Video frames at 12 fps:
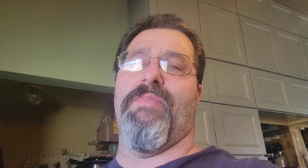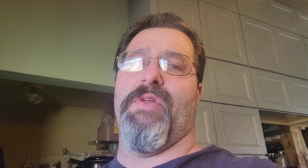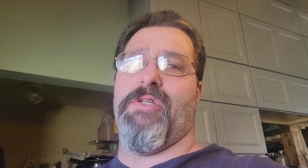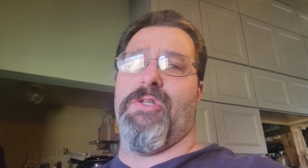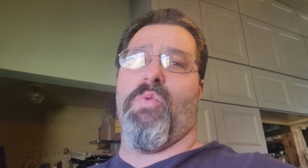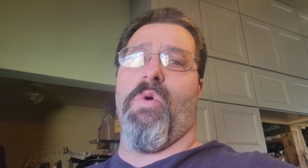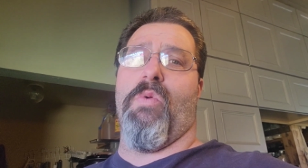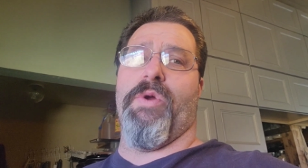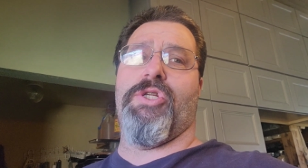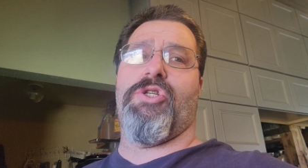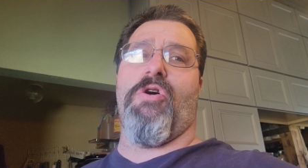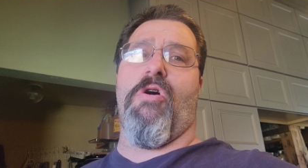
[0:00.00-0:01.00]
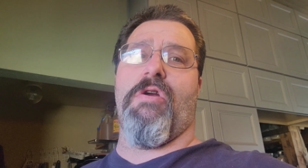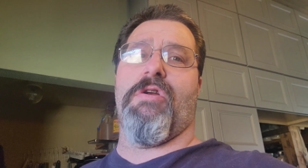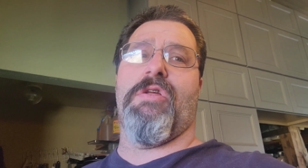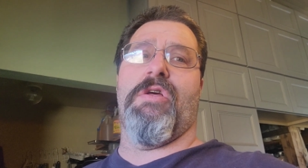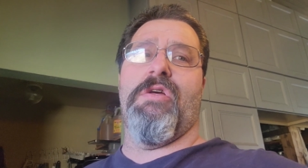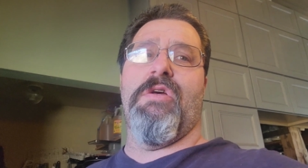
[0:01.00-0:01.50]
This is where we
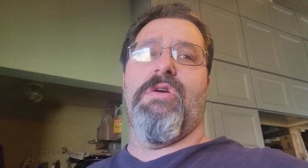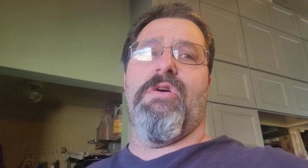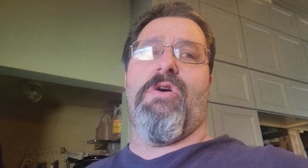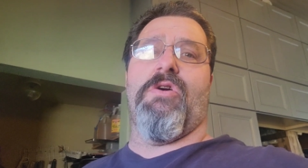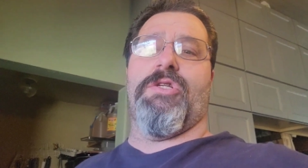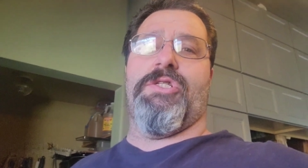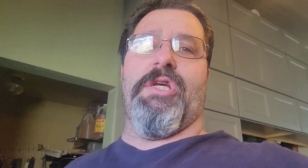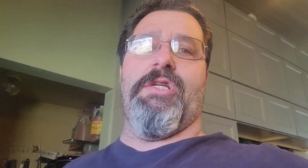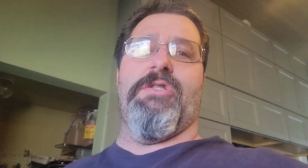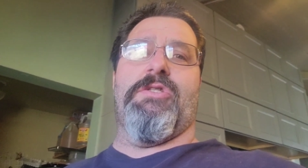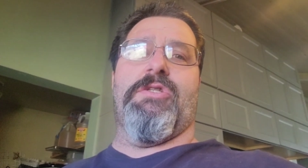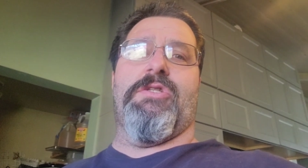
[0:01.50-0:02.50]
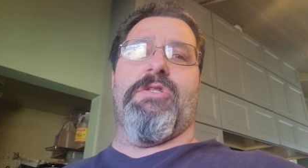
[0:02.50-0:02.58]
start our seeds.